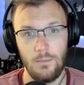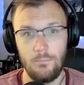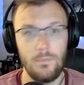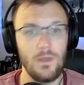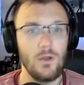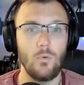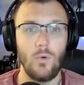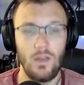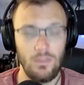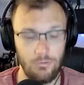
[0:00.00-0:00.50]

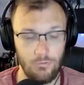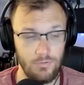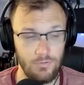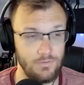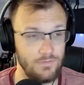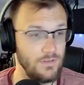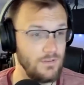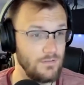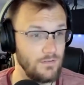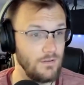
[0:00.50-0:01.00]
midway through
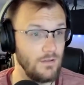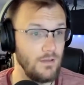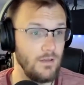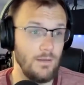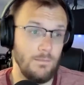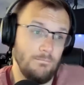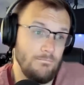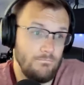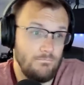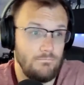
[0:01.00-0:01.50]
the season.
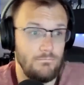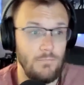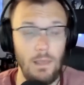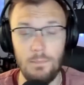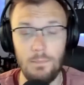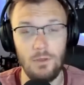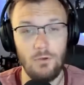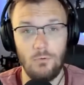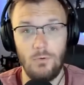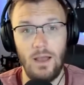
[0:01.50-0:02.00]

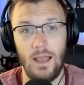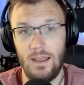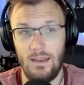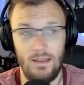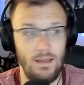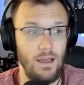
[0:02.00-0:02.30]
Maybe you're right.